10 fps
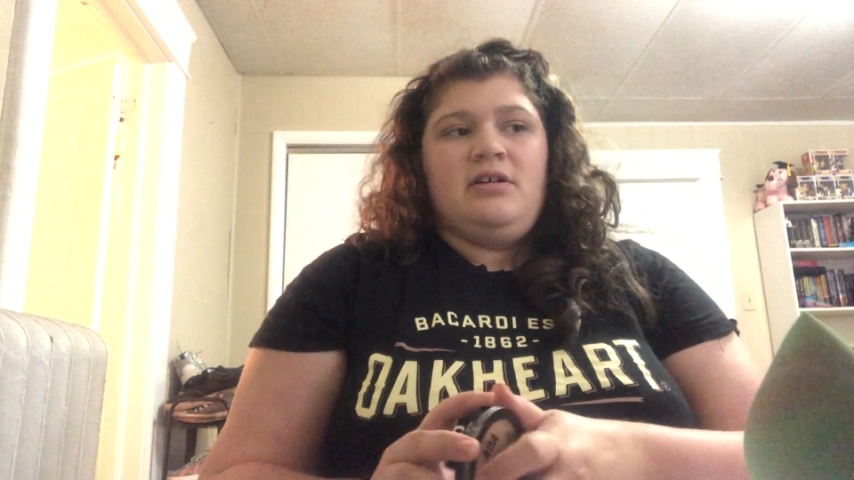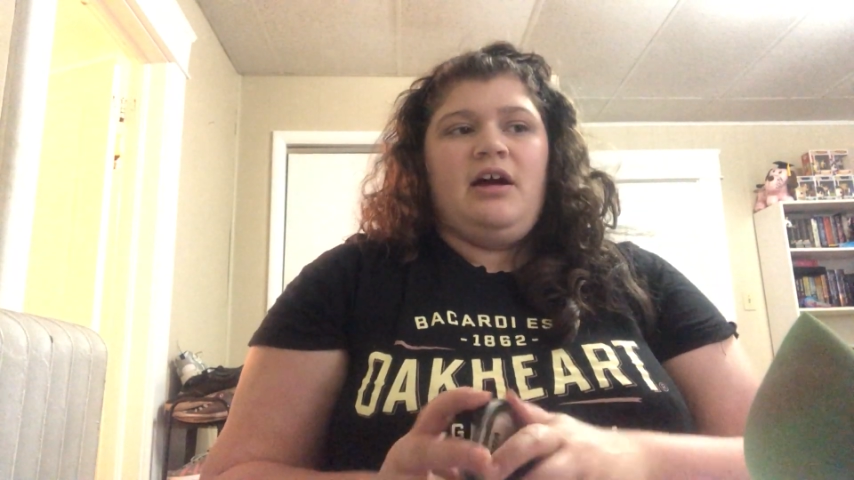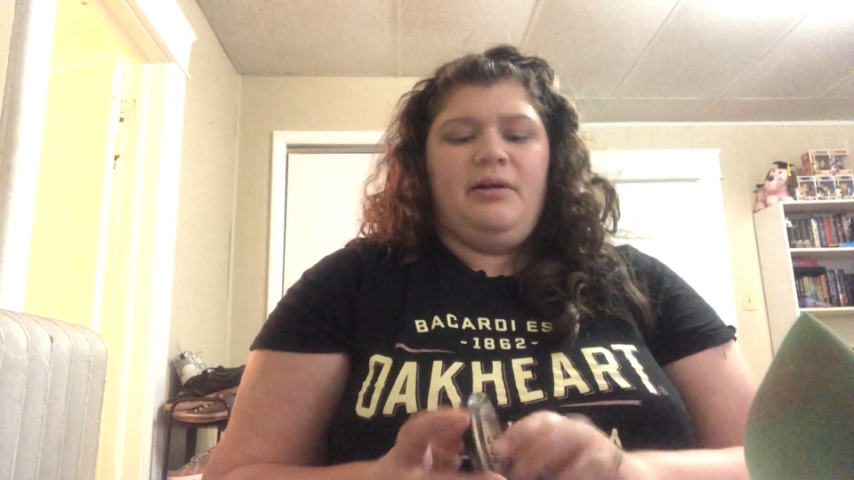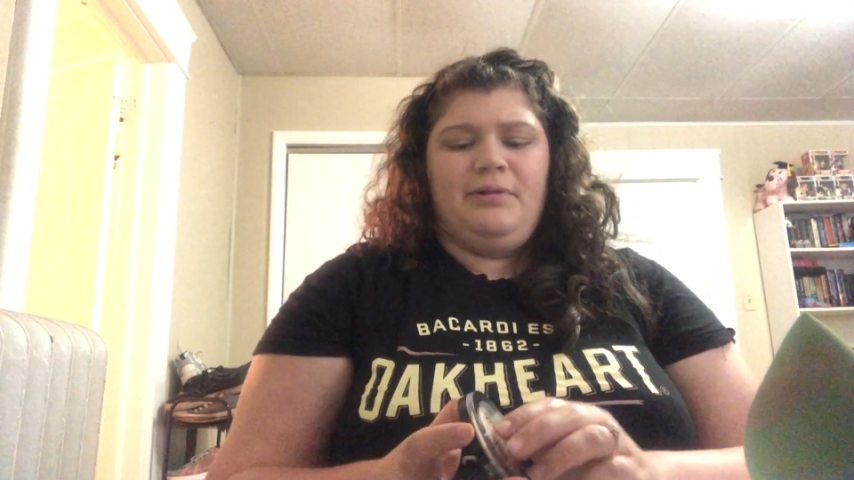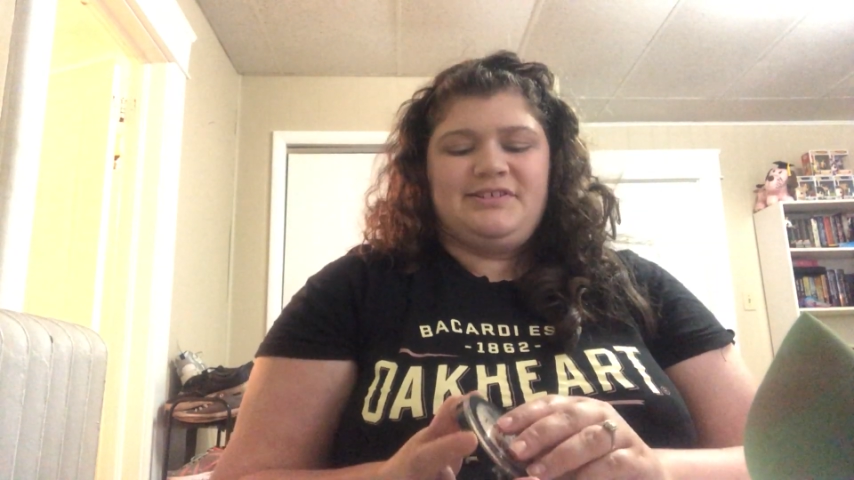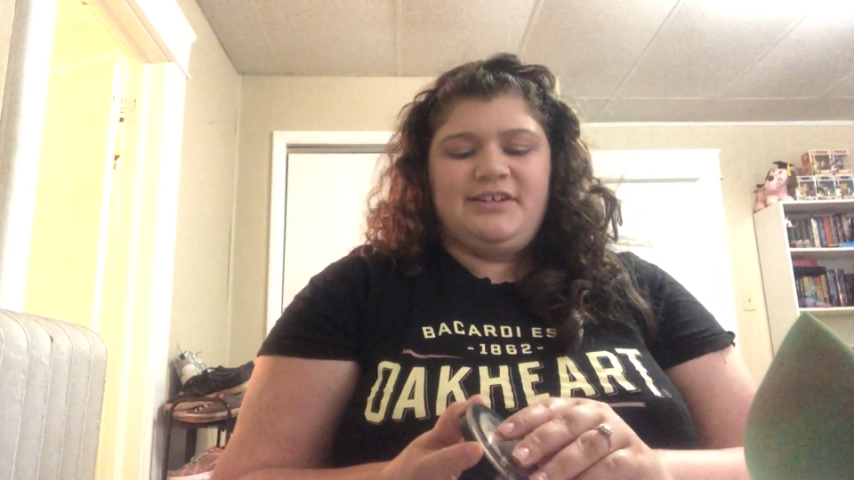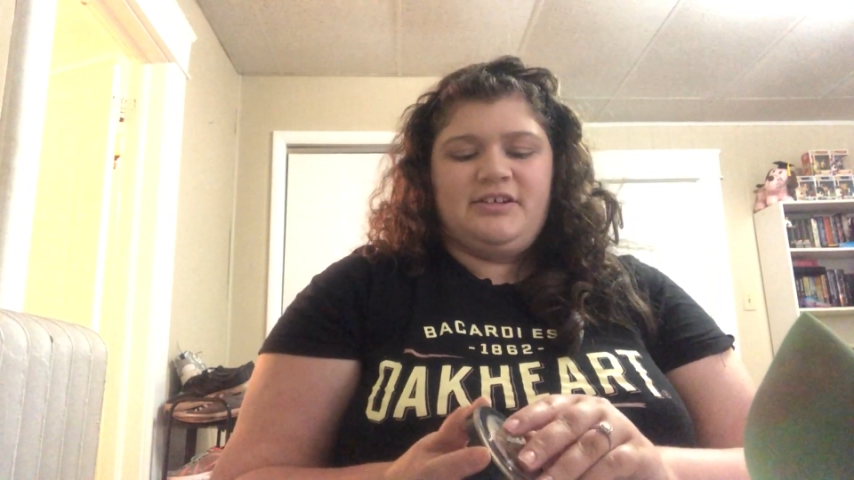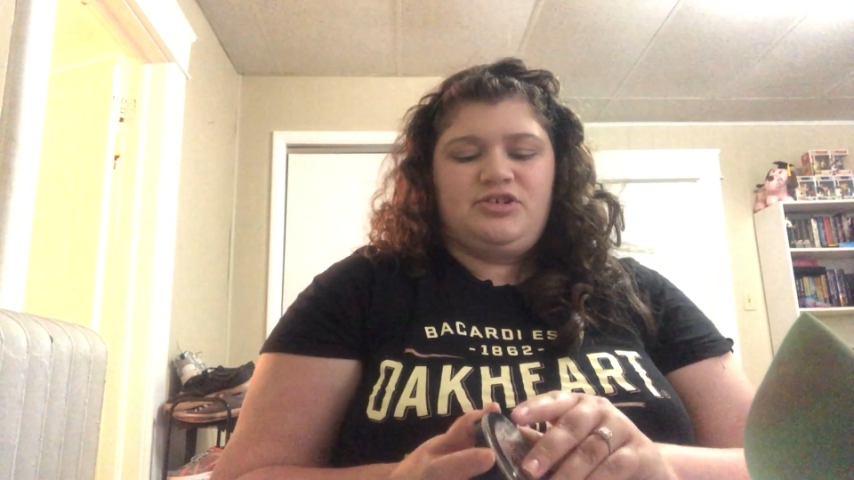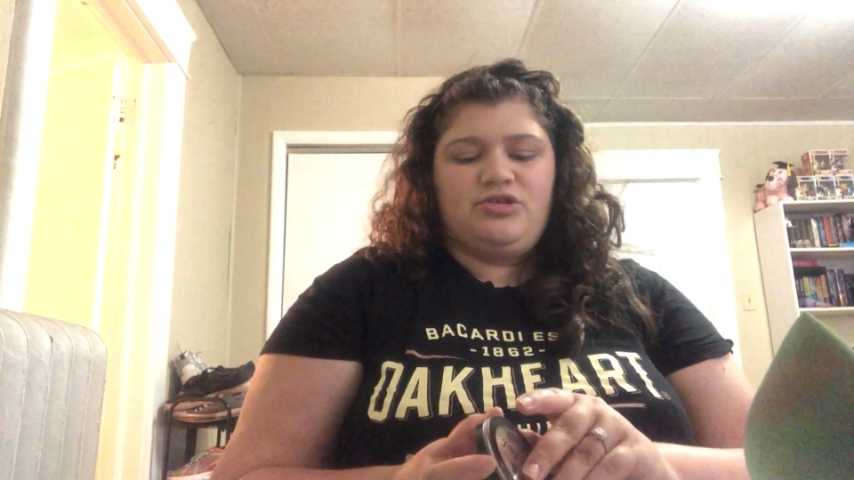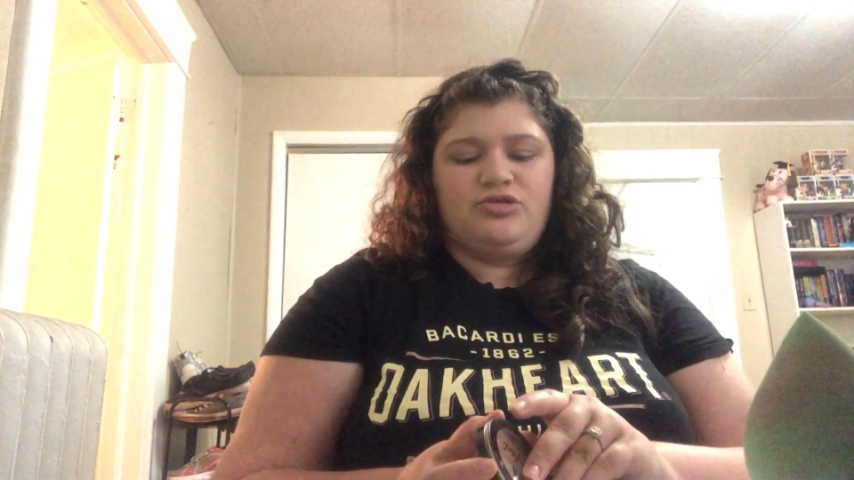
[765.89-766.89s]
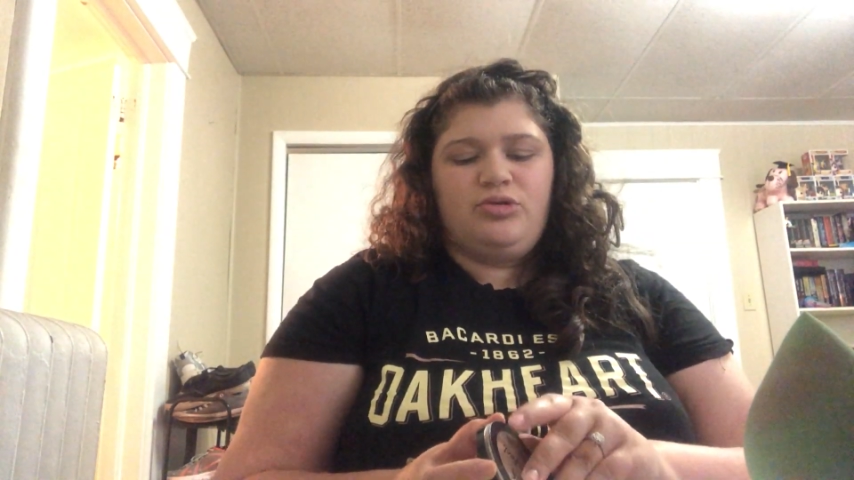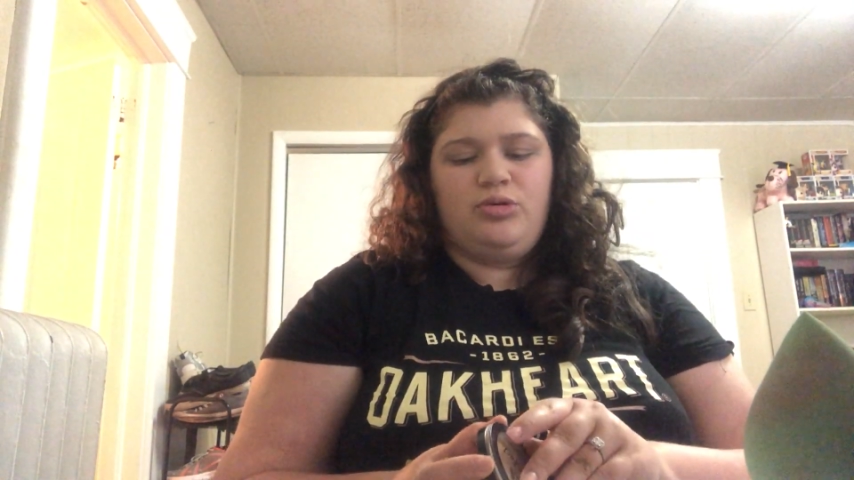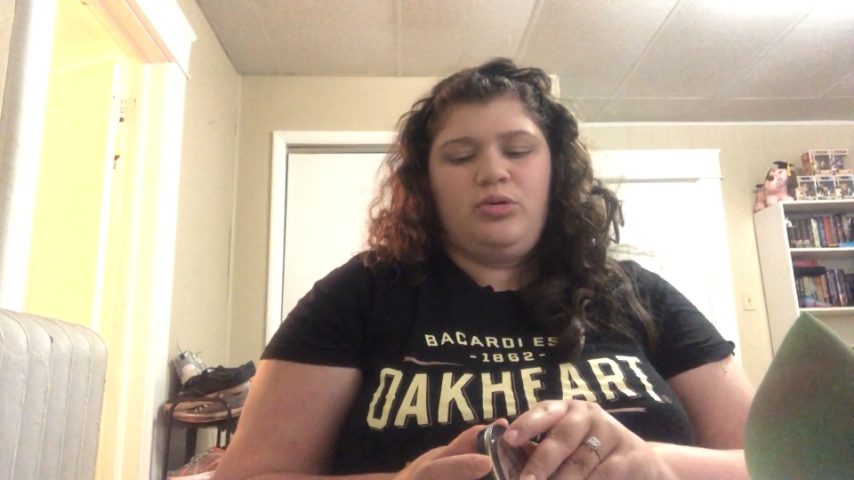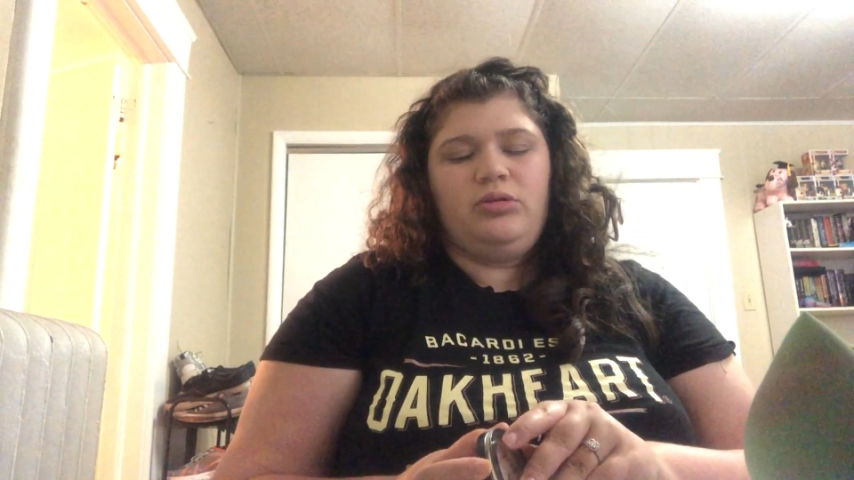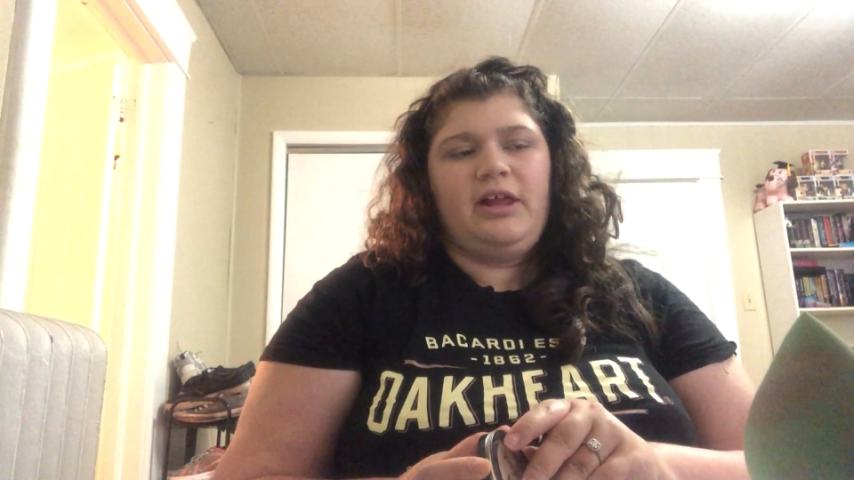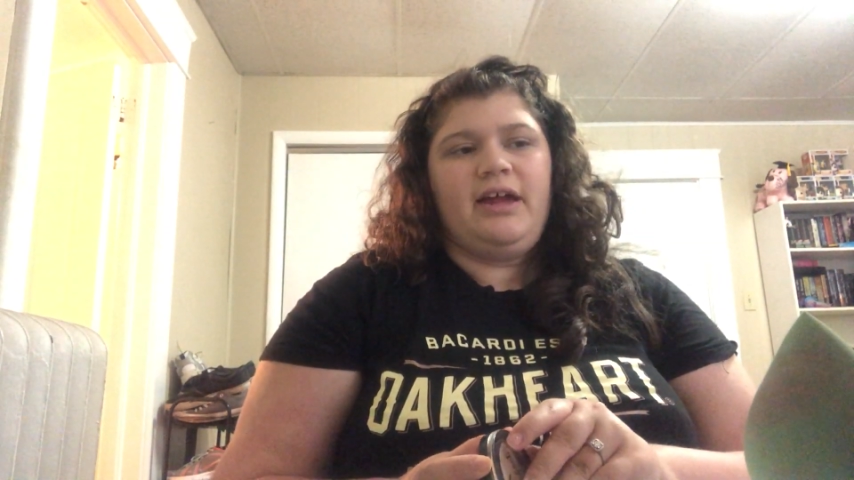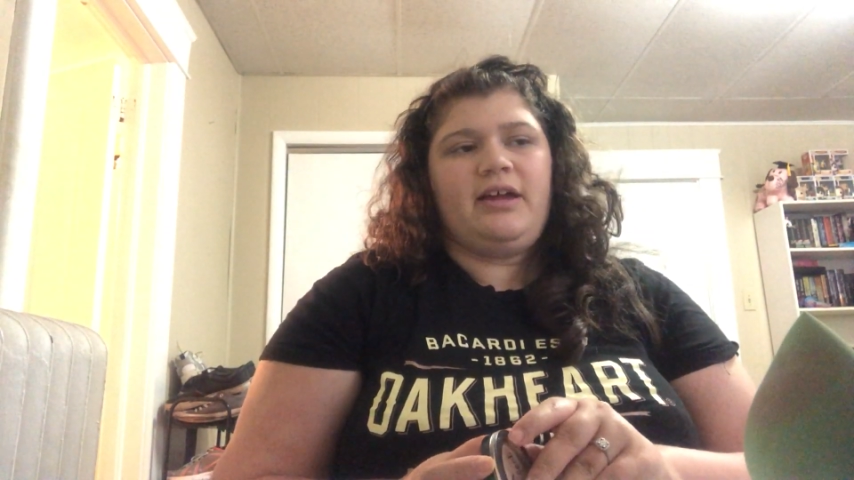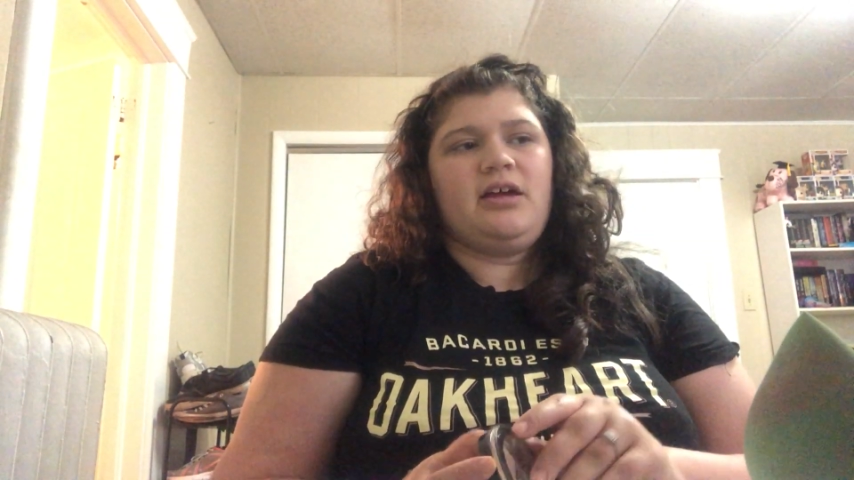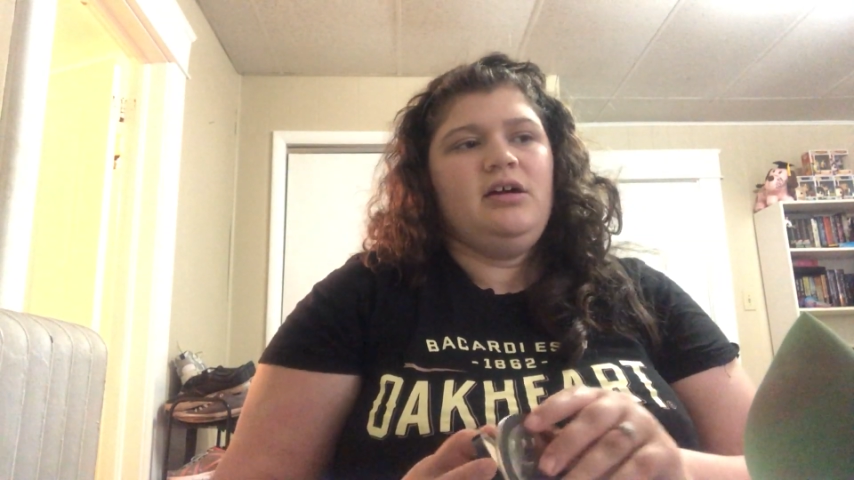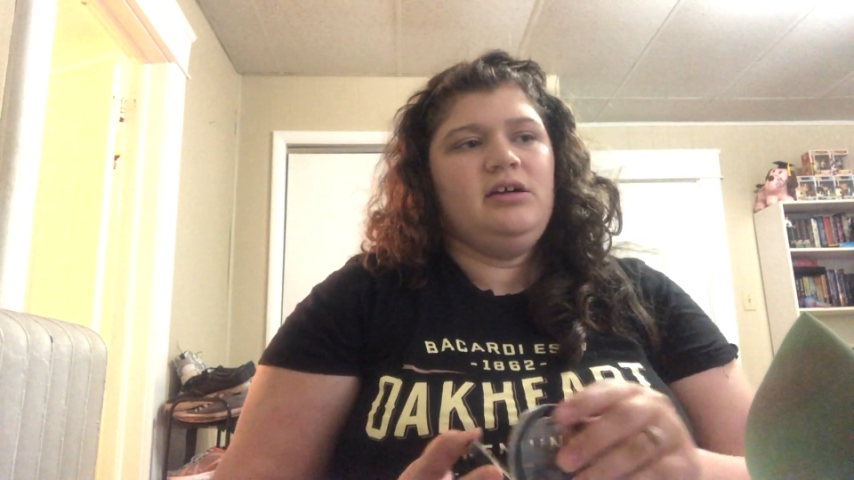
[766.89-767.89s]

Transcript: I wasn't too, like,